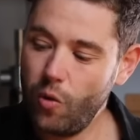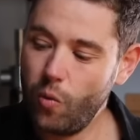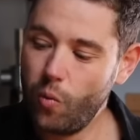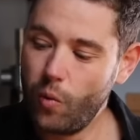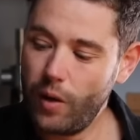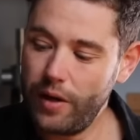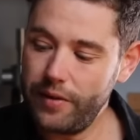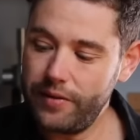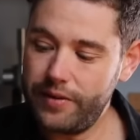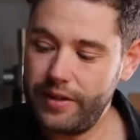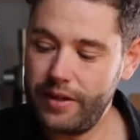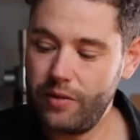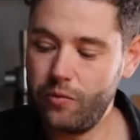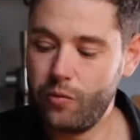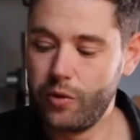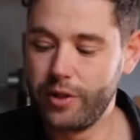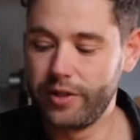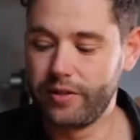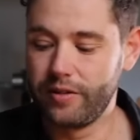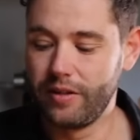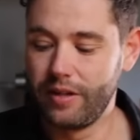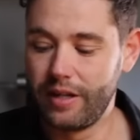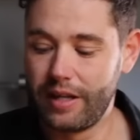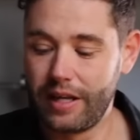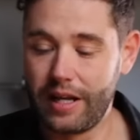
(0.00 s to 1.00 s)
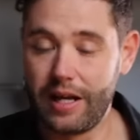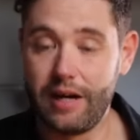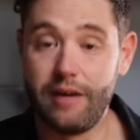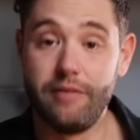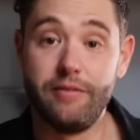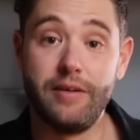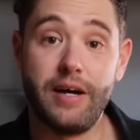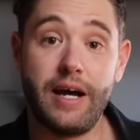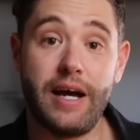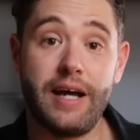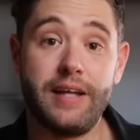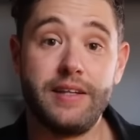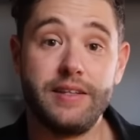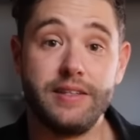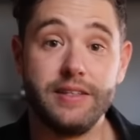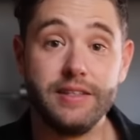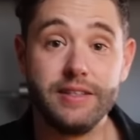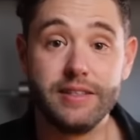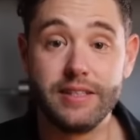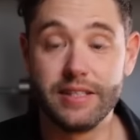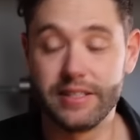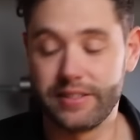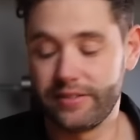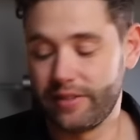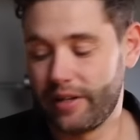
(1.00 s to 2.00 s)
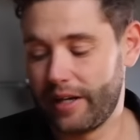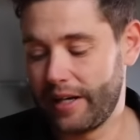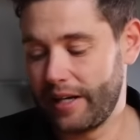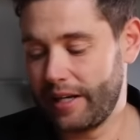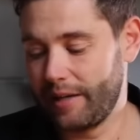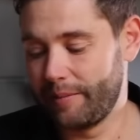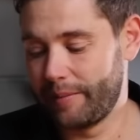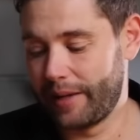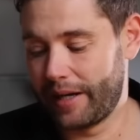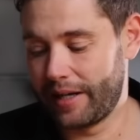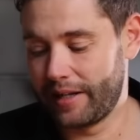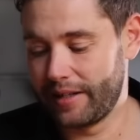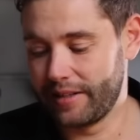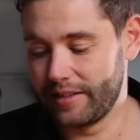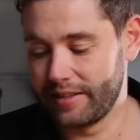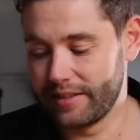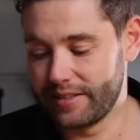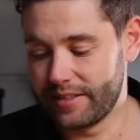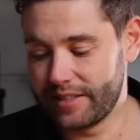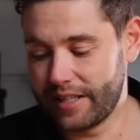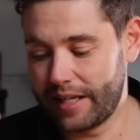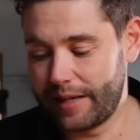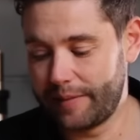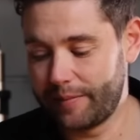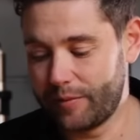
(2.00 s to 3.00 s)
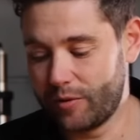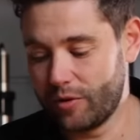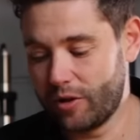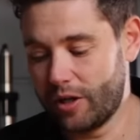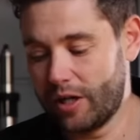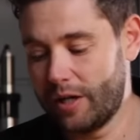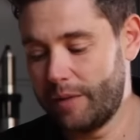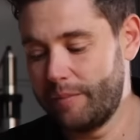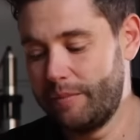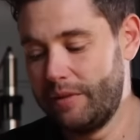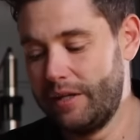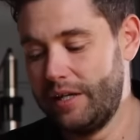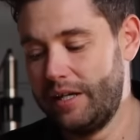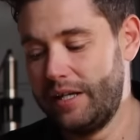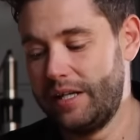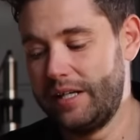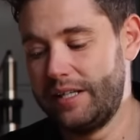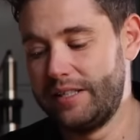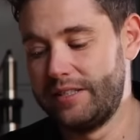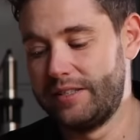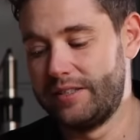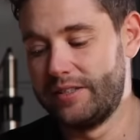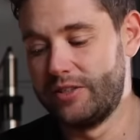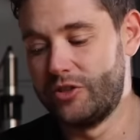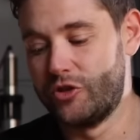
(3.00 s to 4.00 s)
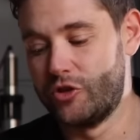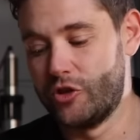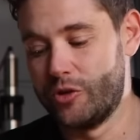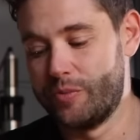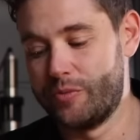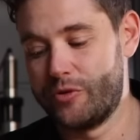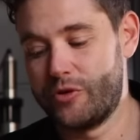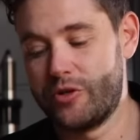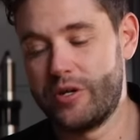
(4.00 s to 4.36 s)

one thing we love and dislike about it at the same time is the drip